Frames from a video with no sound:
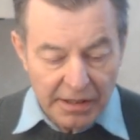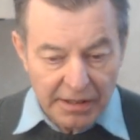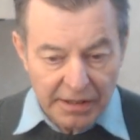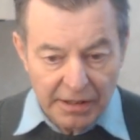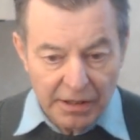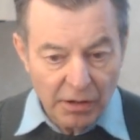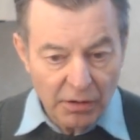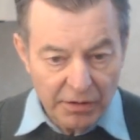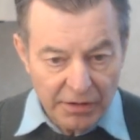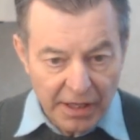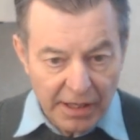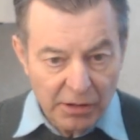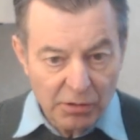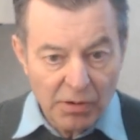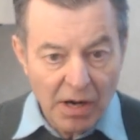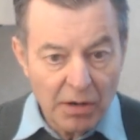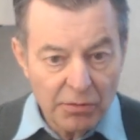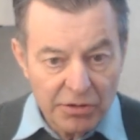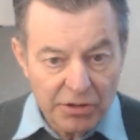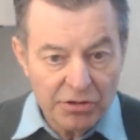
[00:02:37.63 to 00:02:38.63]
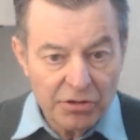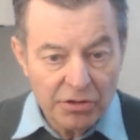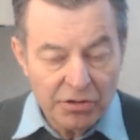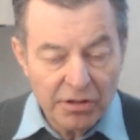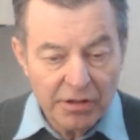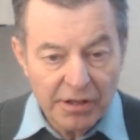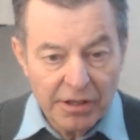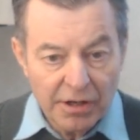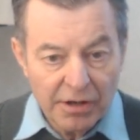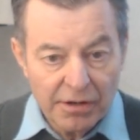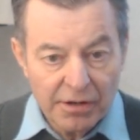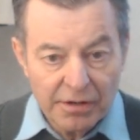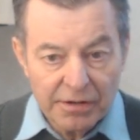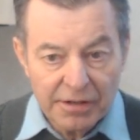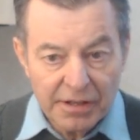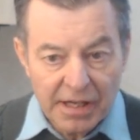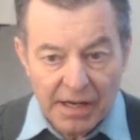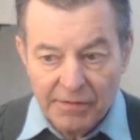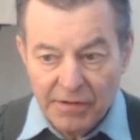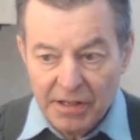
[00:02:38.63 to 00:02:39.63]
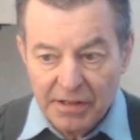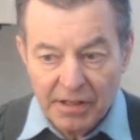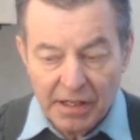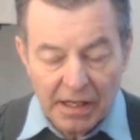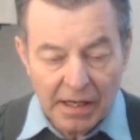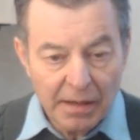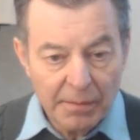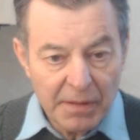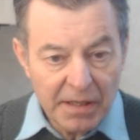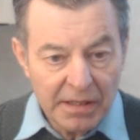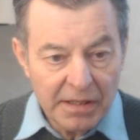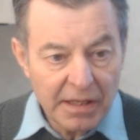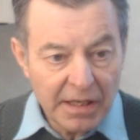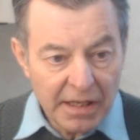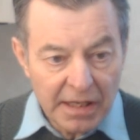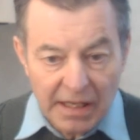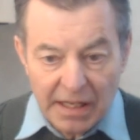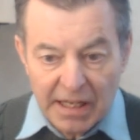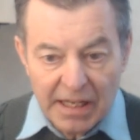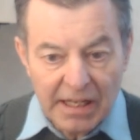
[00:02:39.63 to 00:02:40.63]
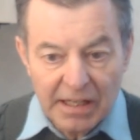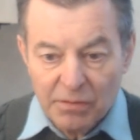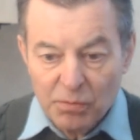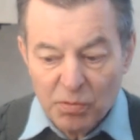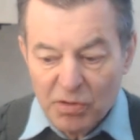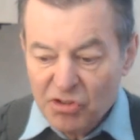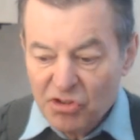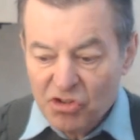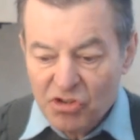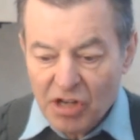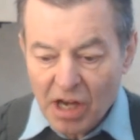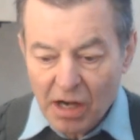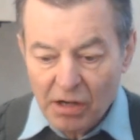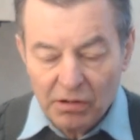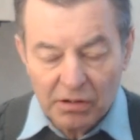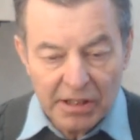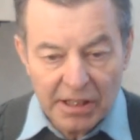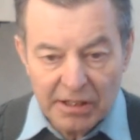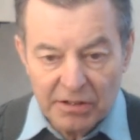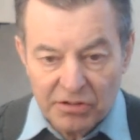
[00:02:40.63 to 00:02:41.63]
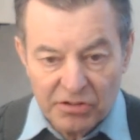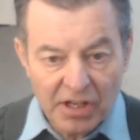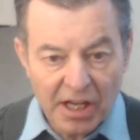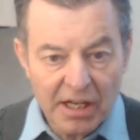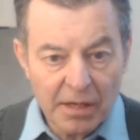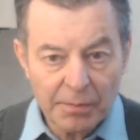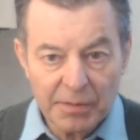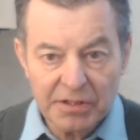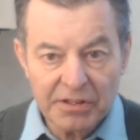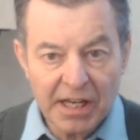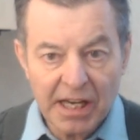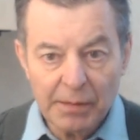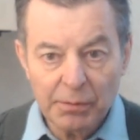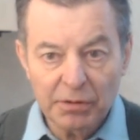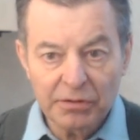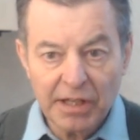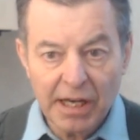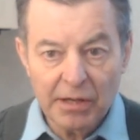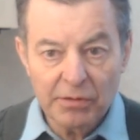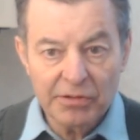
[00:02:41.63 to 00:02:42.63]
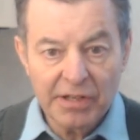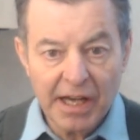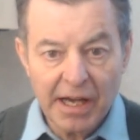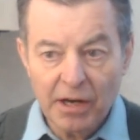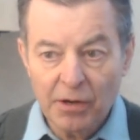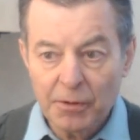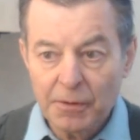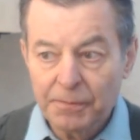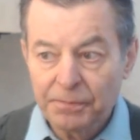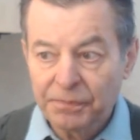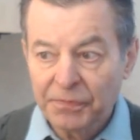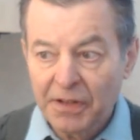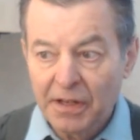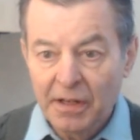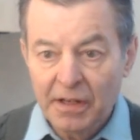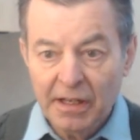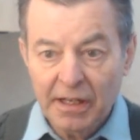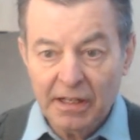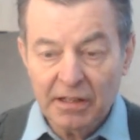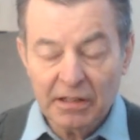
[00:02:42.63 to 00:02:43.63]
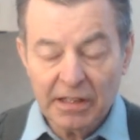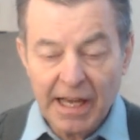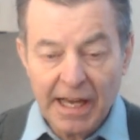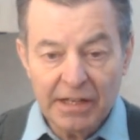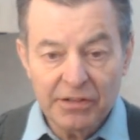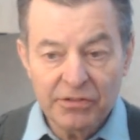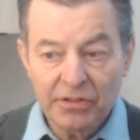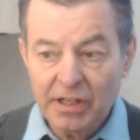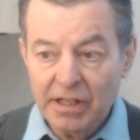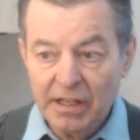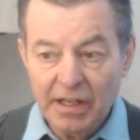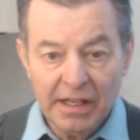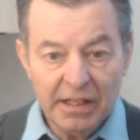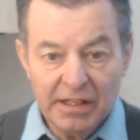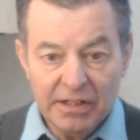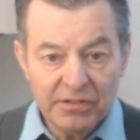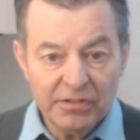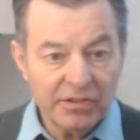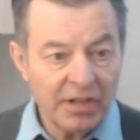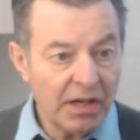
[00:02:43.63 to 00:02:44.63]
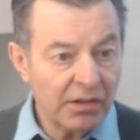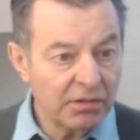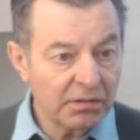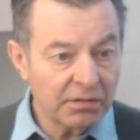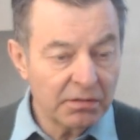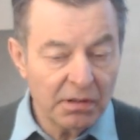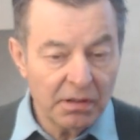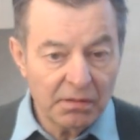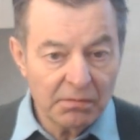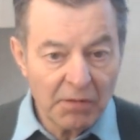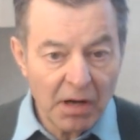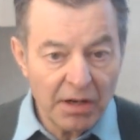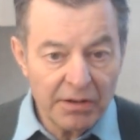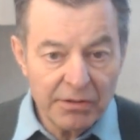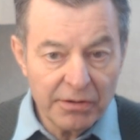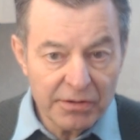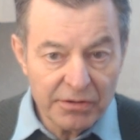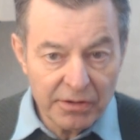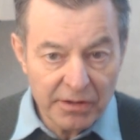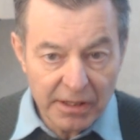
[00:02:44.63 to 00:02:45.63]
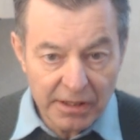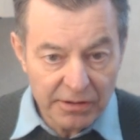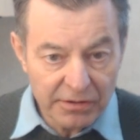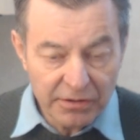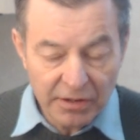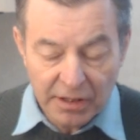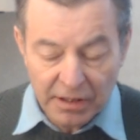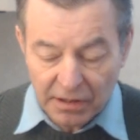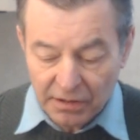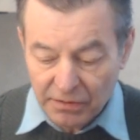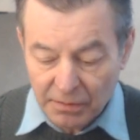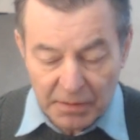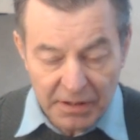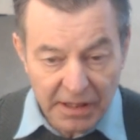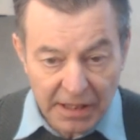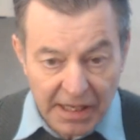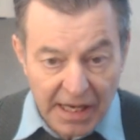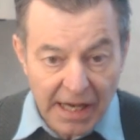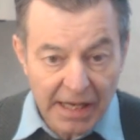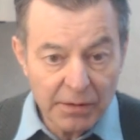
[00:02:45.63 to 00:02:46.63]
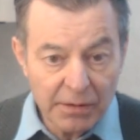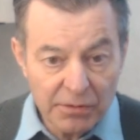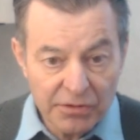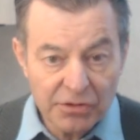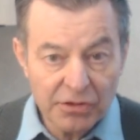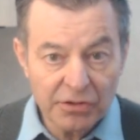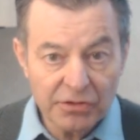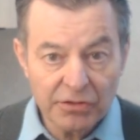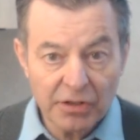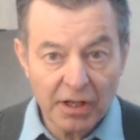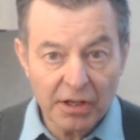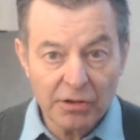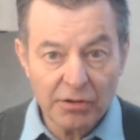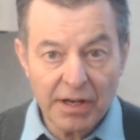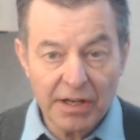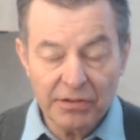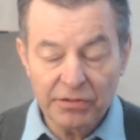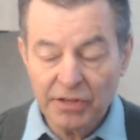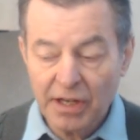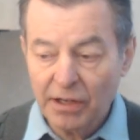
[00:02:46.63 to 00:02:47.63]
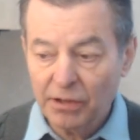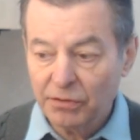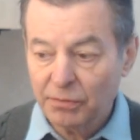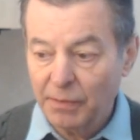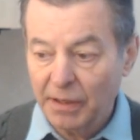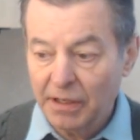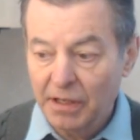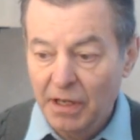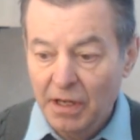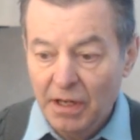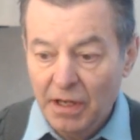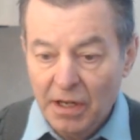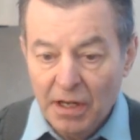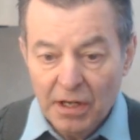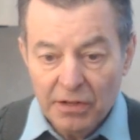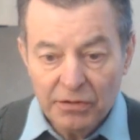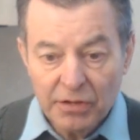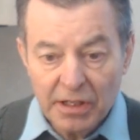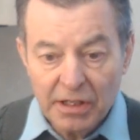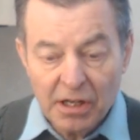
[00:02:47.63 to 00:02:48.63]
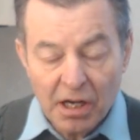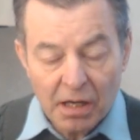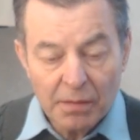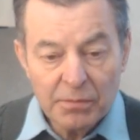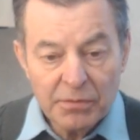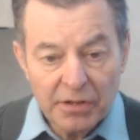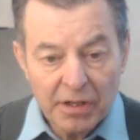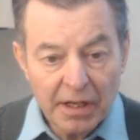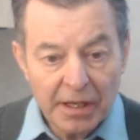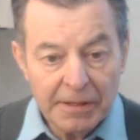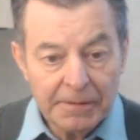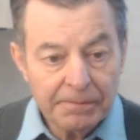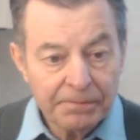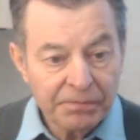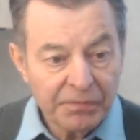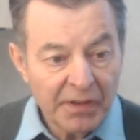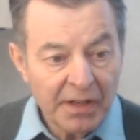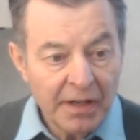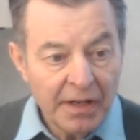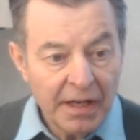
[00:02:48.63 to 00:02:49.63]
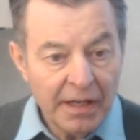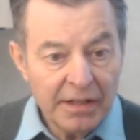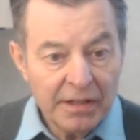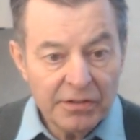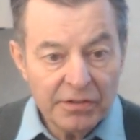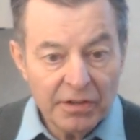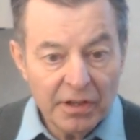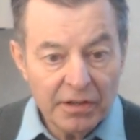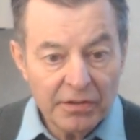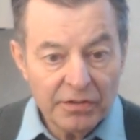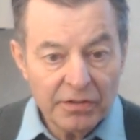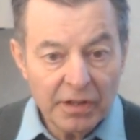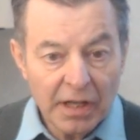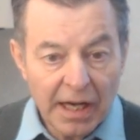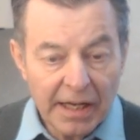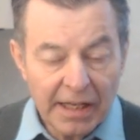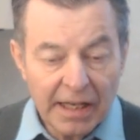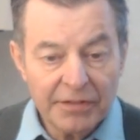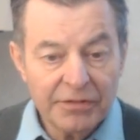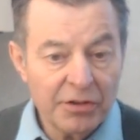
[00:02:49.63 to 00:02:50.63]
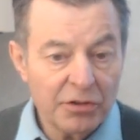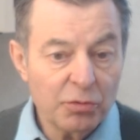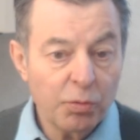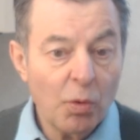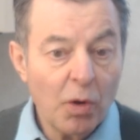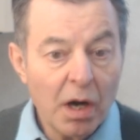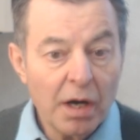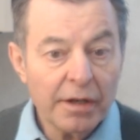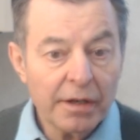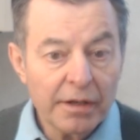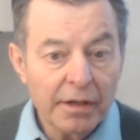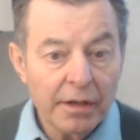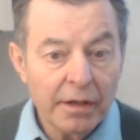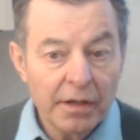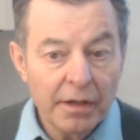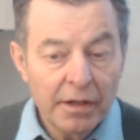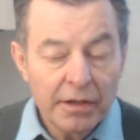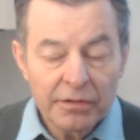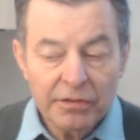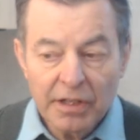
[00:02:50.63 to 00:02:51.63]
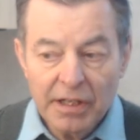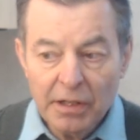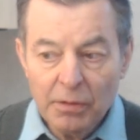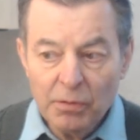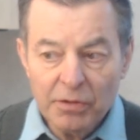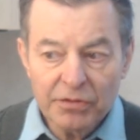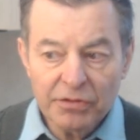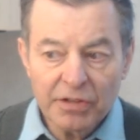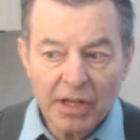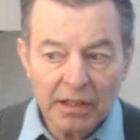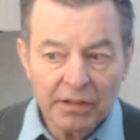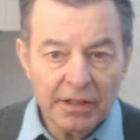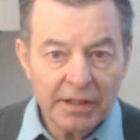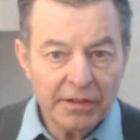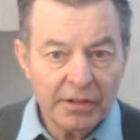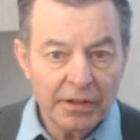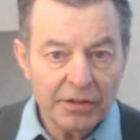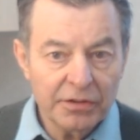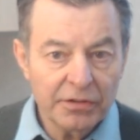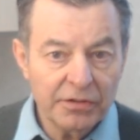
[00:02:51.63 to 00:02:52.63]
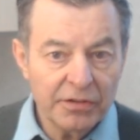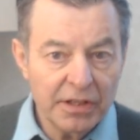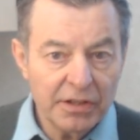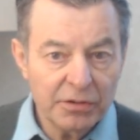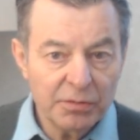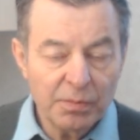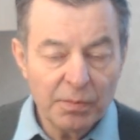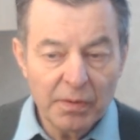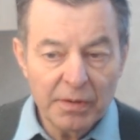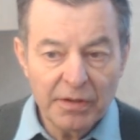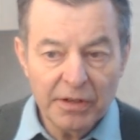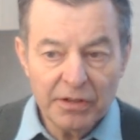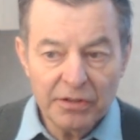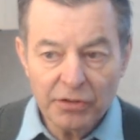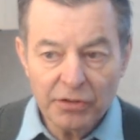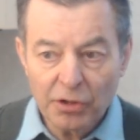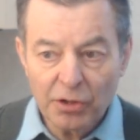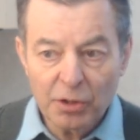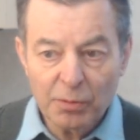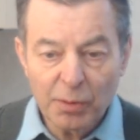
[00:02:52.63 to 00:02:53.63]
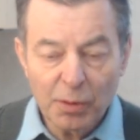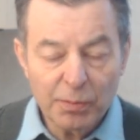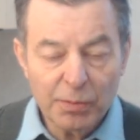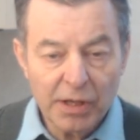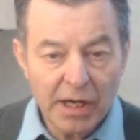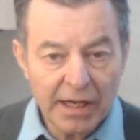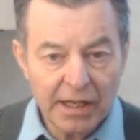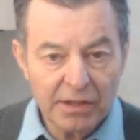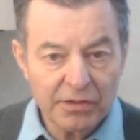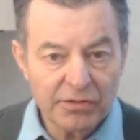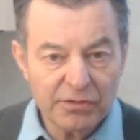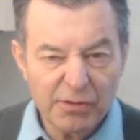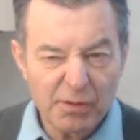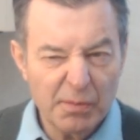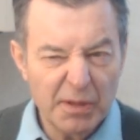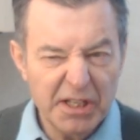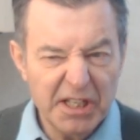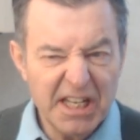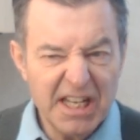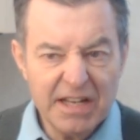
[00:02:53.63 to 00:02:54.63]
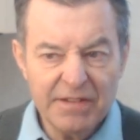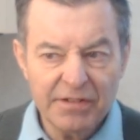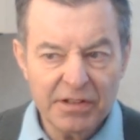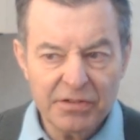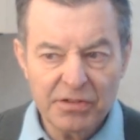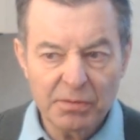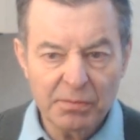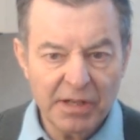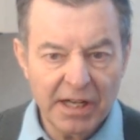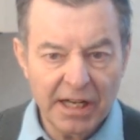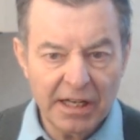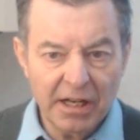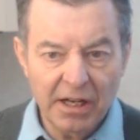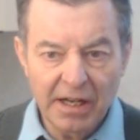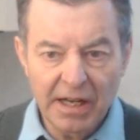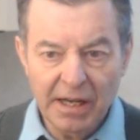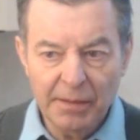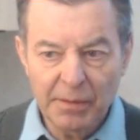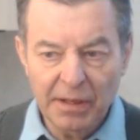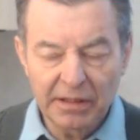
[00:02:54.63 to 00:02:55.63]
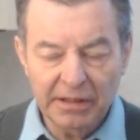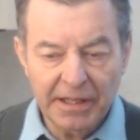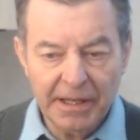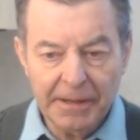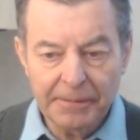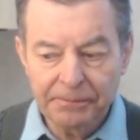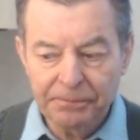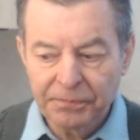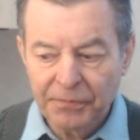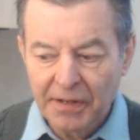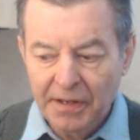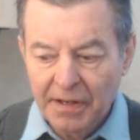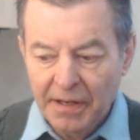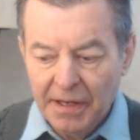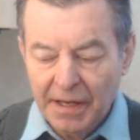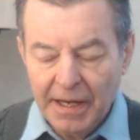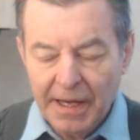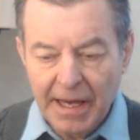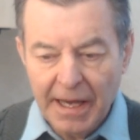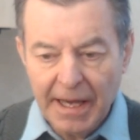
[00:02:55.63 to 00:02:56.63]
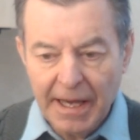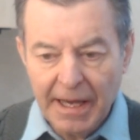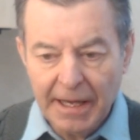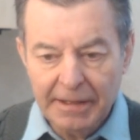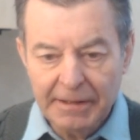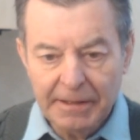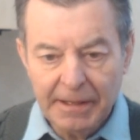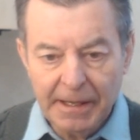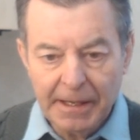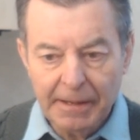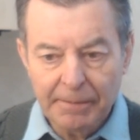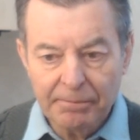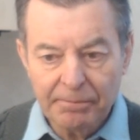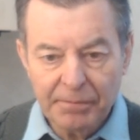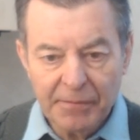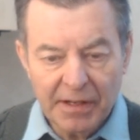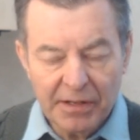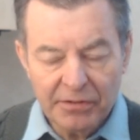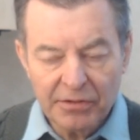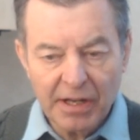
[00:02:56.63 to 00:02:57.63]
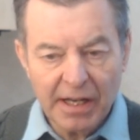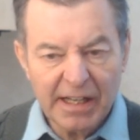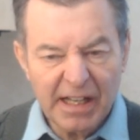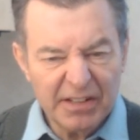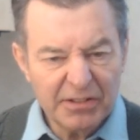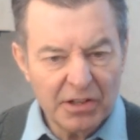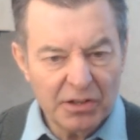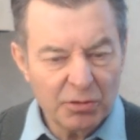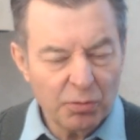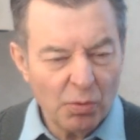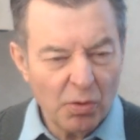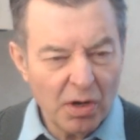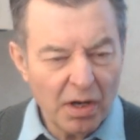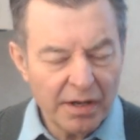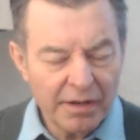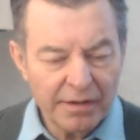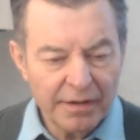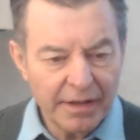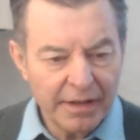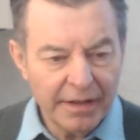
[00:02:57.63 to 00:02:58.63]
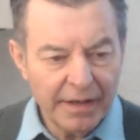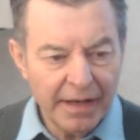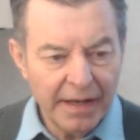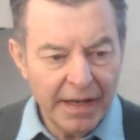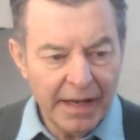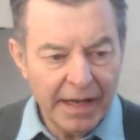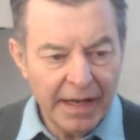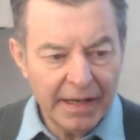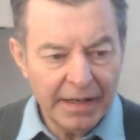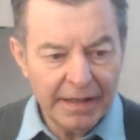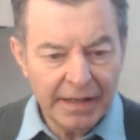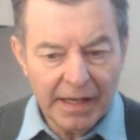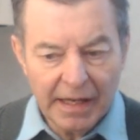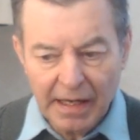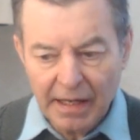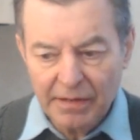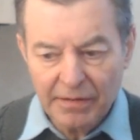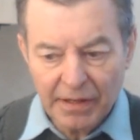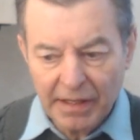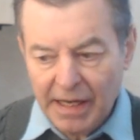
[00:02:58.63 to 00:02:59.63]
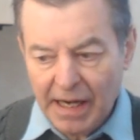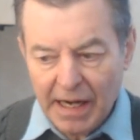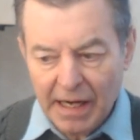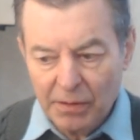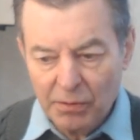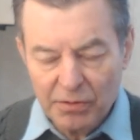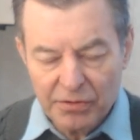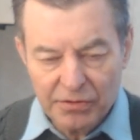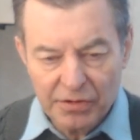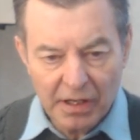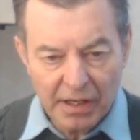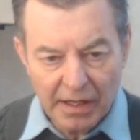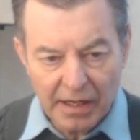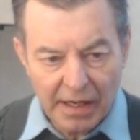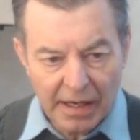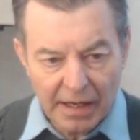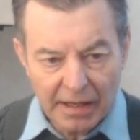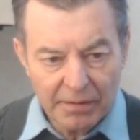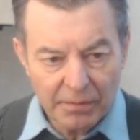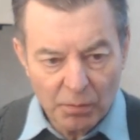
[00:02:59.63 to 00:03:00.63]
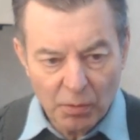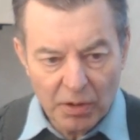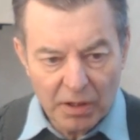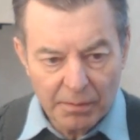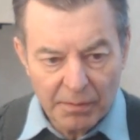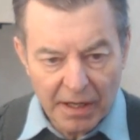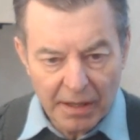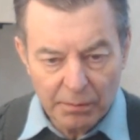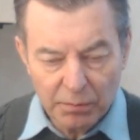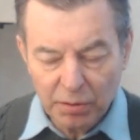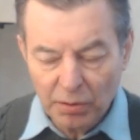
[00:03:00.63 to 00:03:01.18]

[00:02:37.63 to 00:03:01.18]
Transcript: you know, they grounded you to the earth and everything. I mean, he would sell, he'd set up a table downtown in Lansing, and he'd sell hundreds of these things. I mean, the guy was just a great salesman. So he comes in, and he says, I got this water. So he was selling these herbal products from Aneva, some kind of MLM, and he said, I got this water, and the guy was one of my